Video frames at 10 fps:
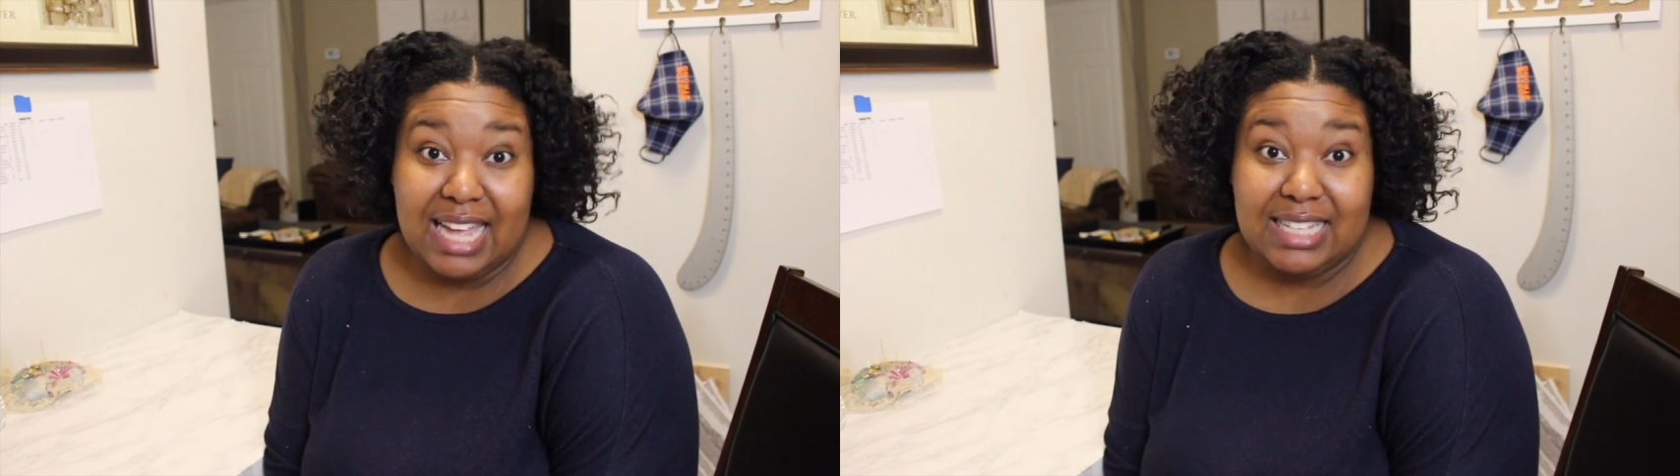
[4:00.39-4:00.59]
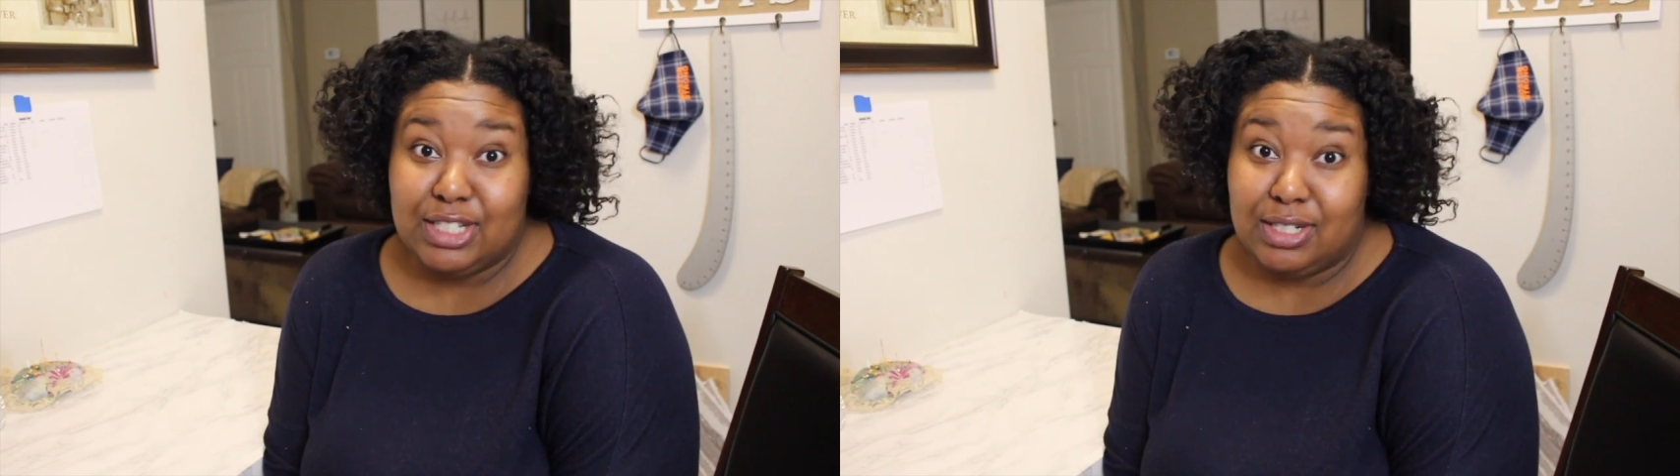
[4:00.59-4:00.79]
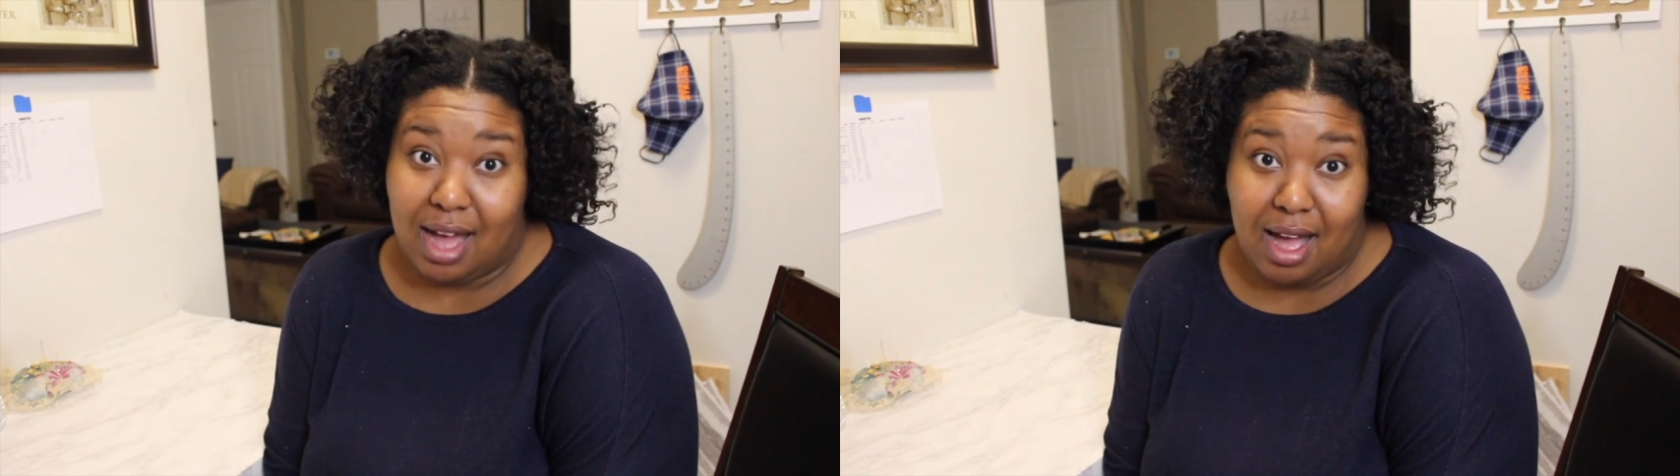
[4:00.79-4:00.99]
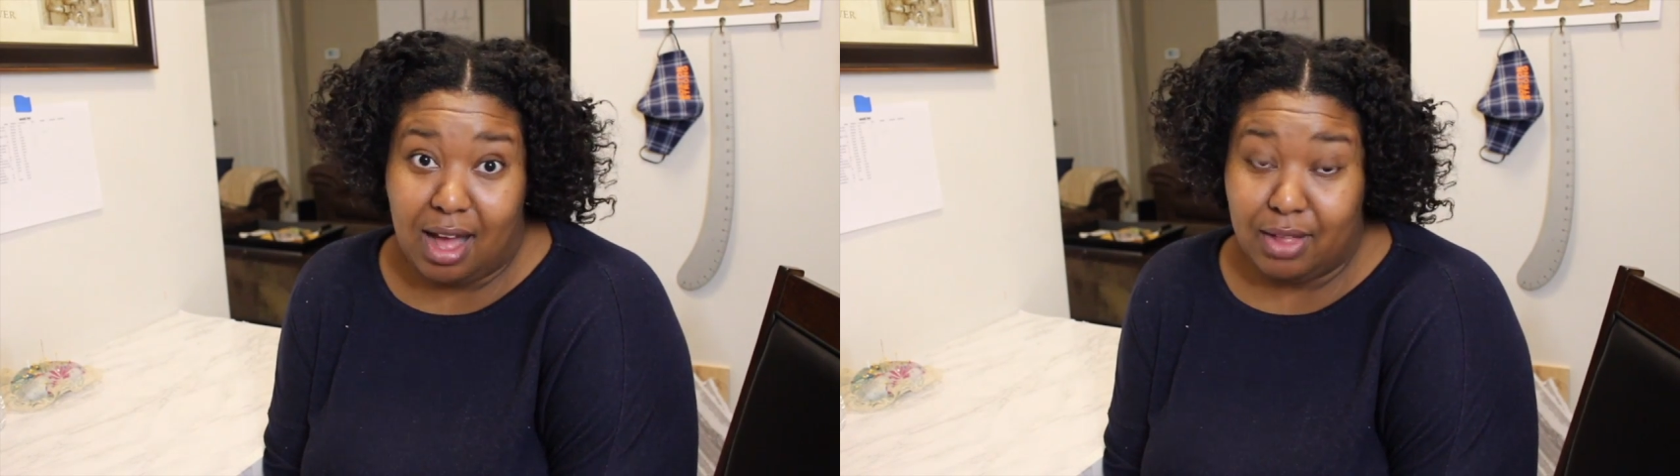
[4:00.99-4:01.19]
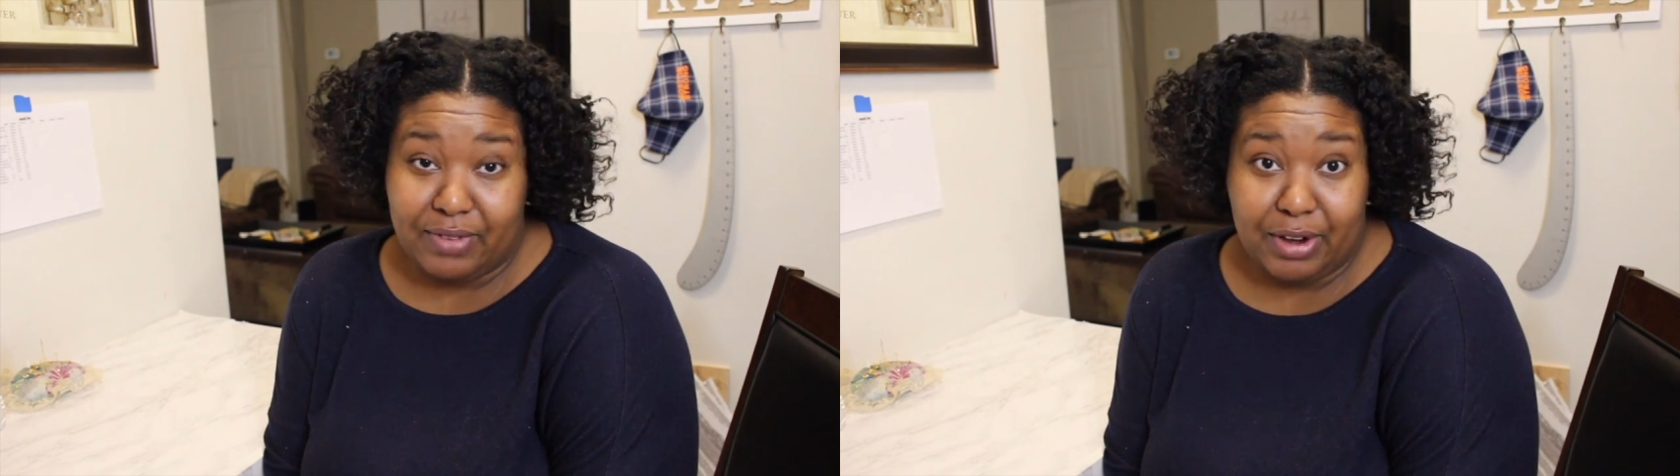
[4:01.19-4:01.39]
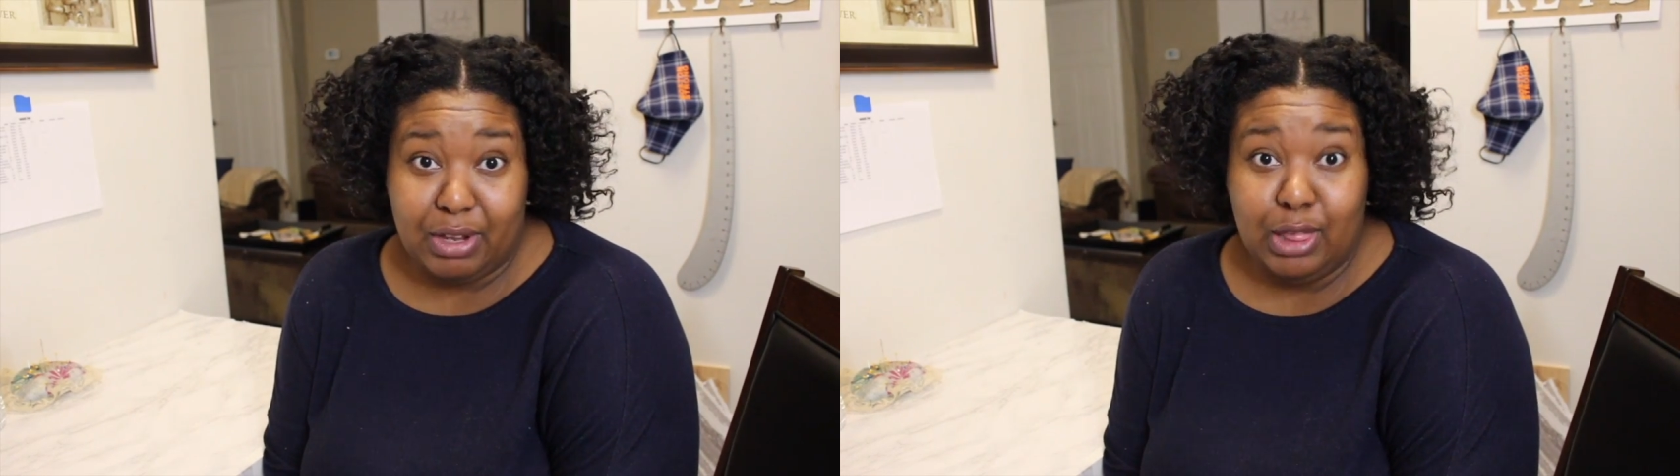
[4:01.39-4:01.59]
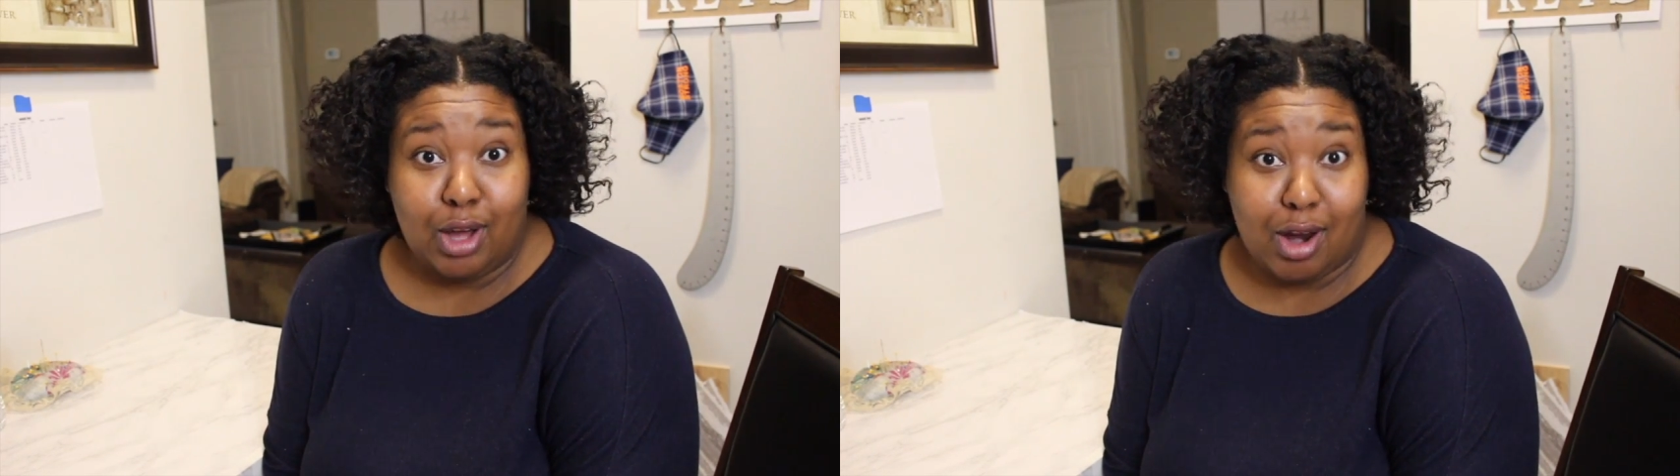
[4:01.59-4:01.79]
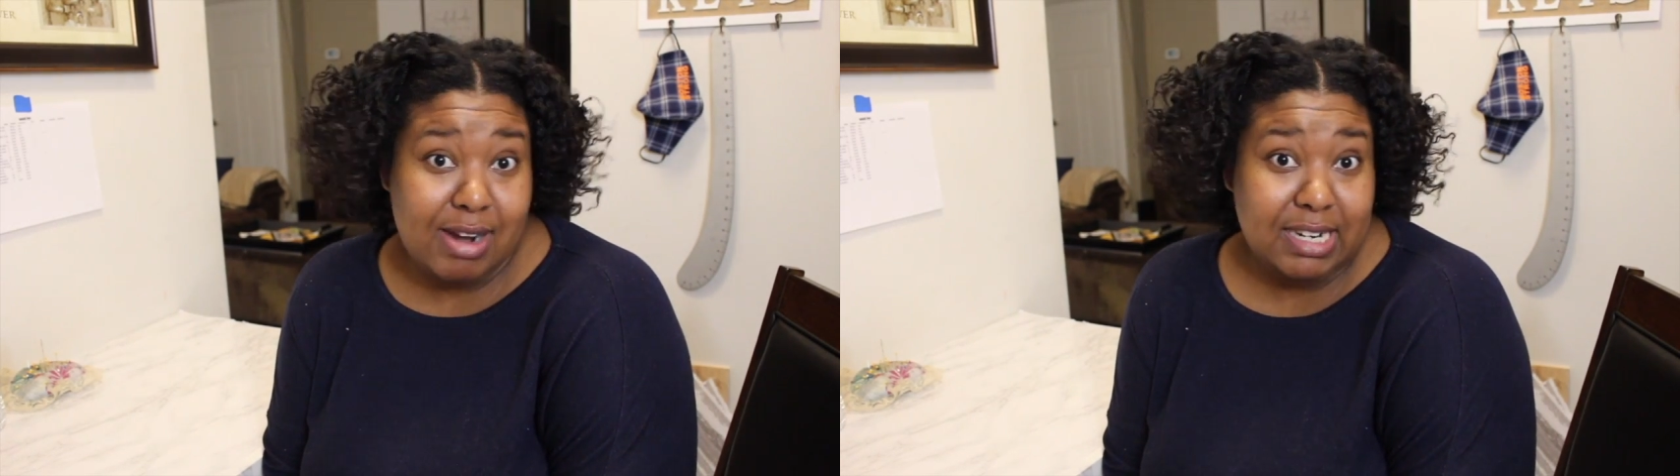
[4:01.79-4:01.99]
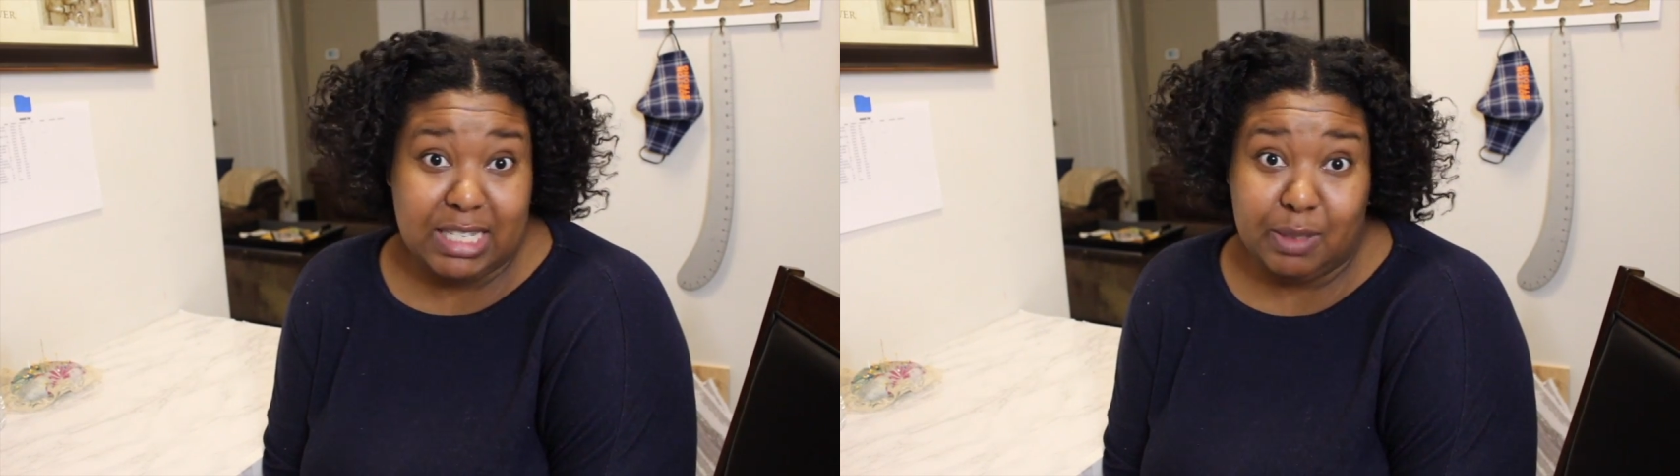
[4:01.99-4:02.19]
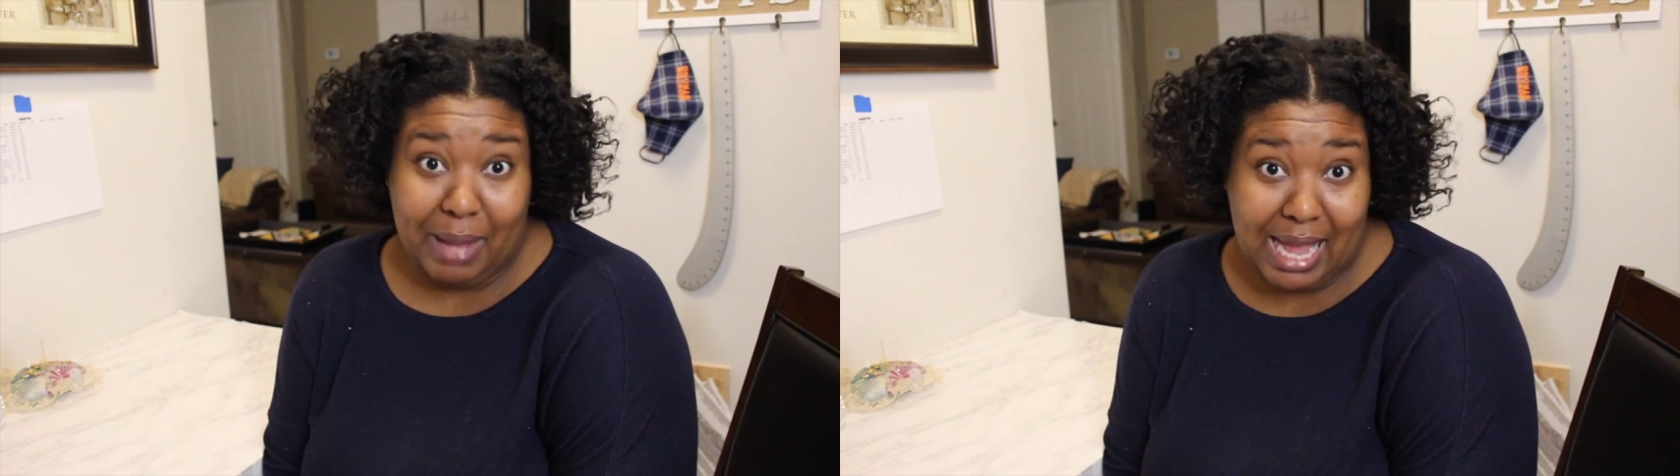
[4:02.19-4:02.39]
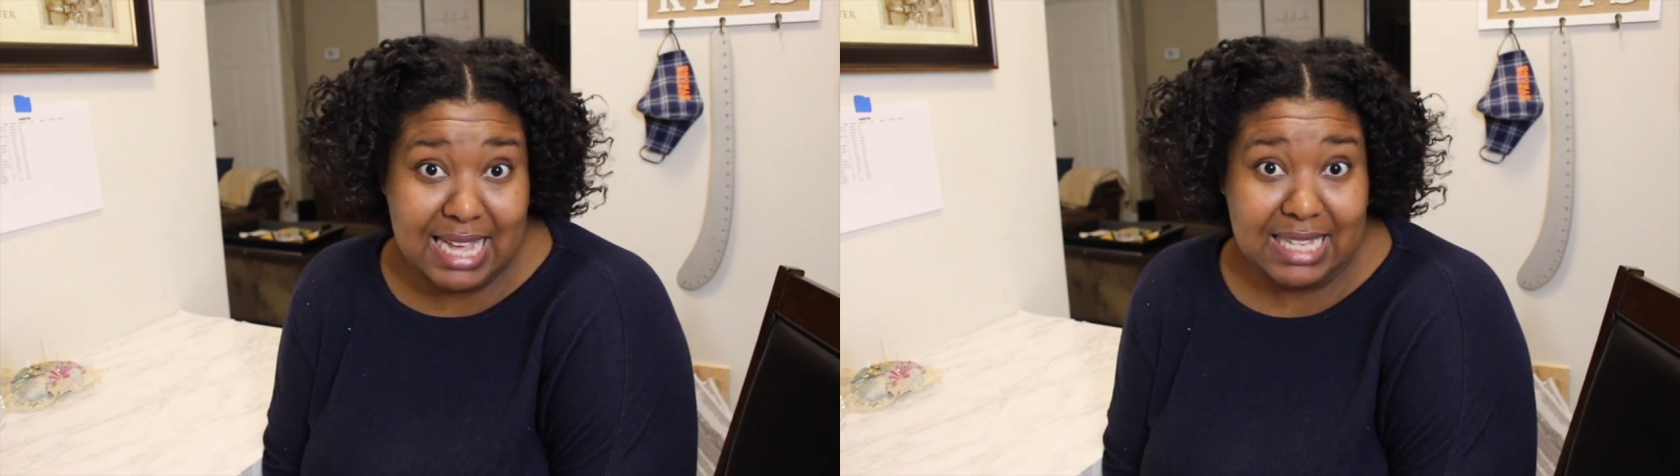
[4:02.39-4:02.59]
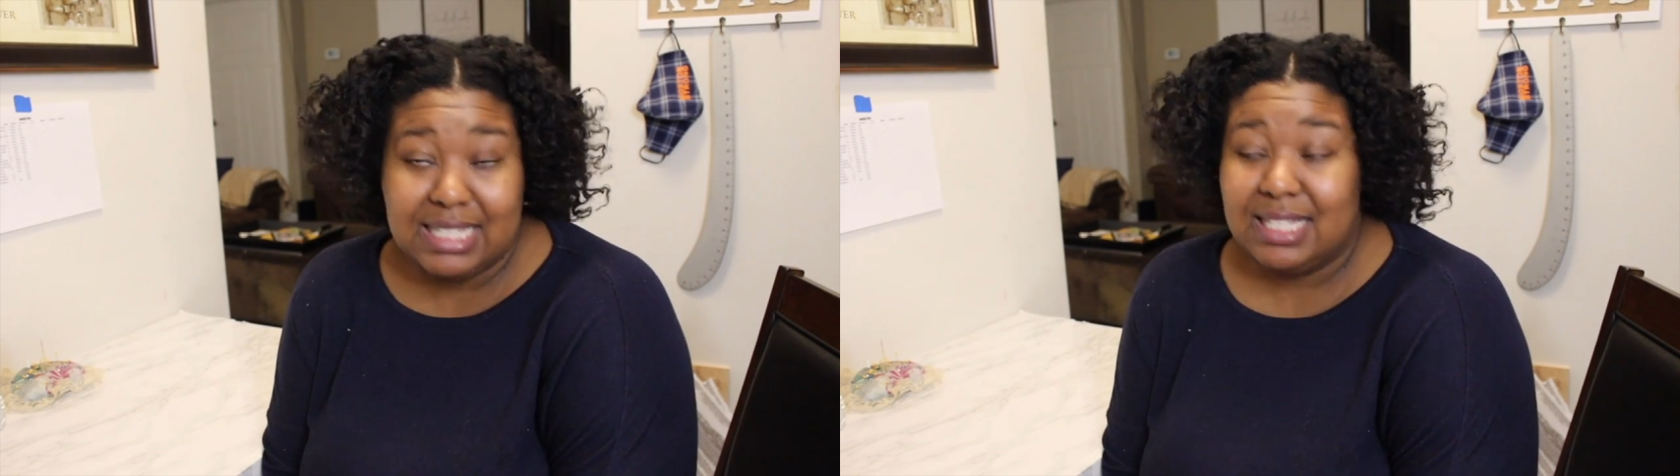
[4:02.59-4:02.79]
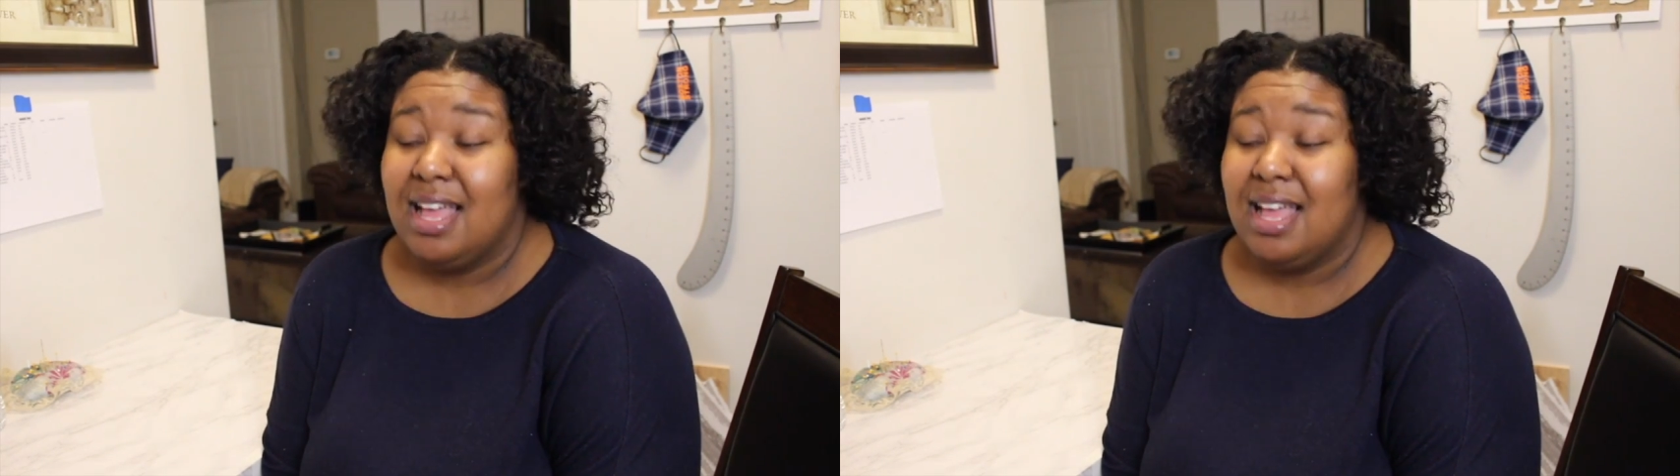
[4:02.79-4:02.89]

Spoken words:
it's not a very large space,